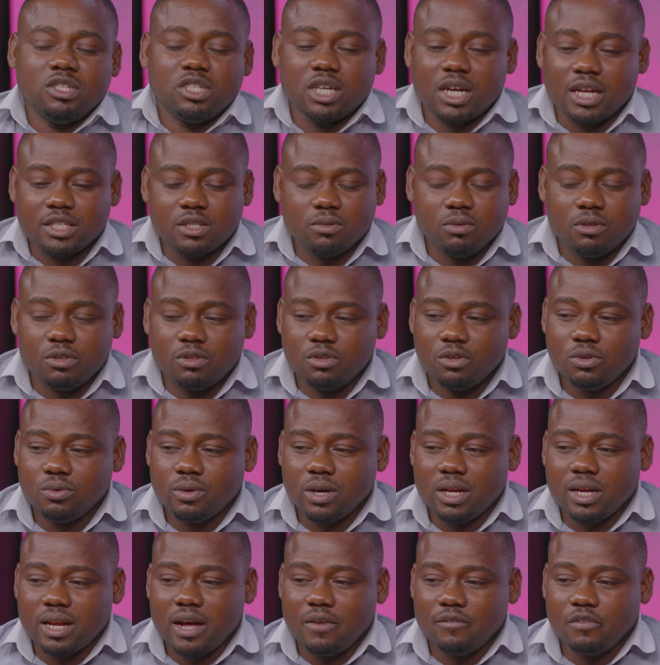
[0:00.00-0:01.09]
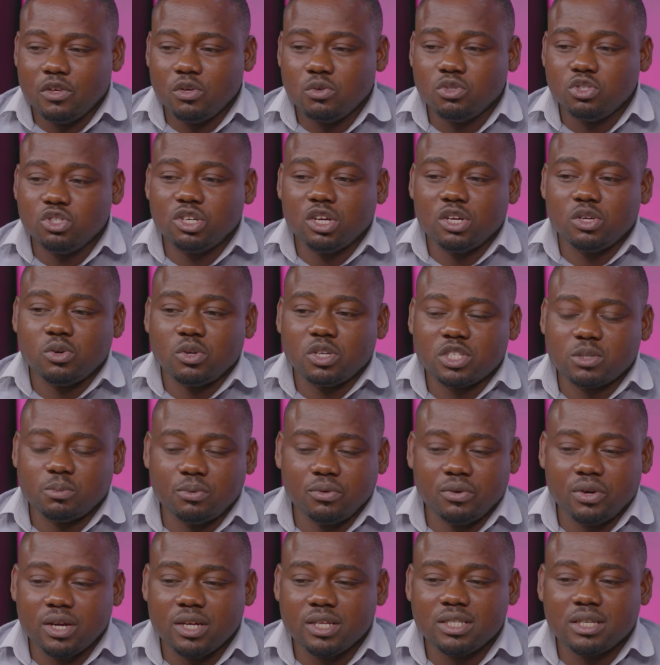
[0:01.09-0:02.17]
Chat with you and having you share your
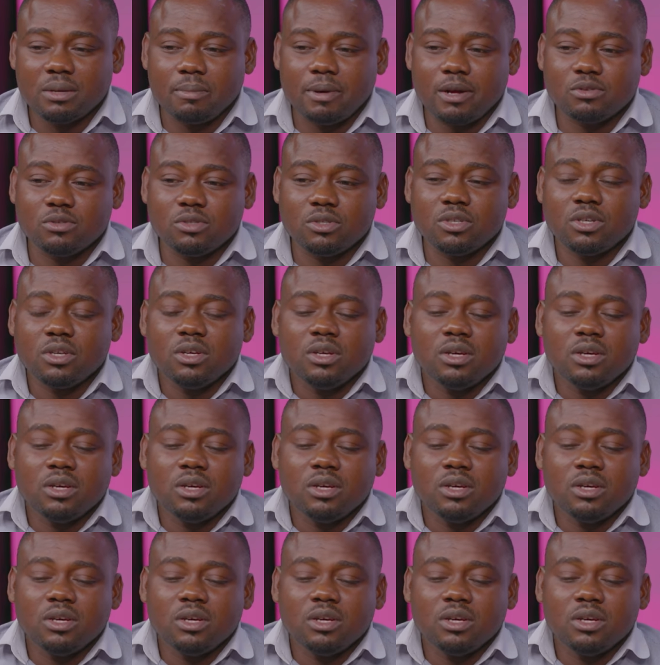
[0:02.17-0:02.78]
experience about,